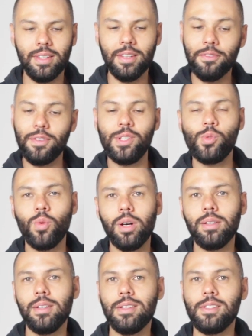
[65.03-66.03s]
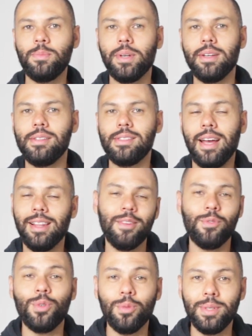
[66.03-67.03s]
The first one is because I
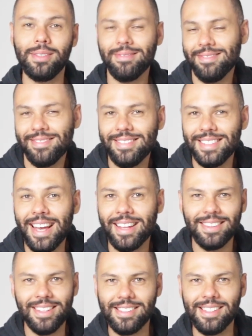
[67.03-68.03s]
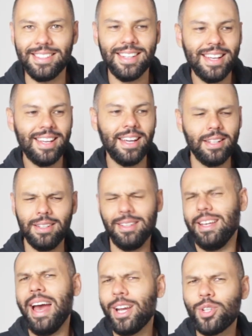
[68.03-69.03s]
love Ruby. Yeah, that's it. And
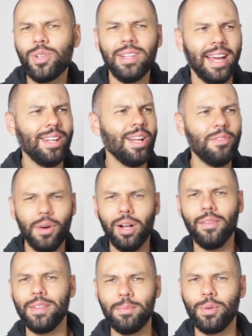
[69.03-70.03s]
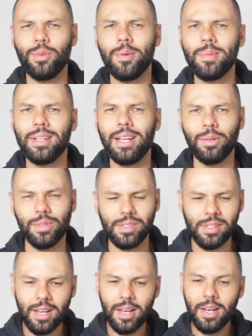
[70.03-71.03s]
actually, I love all of the programming languages.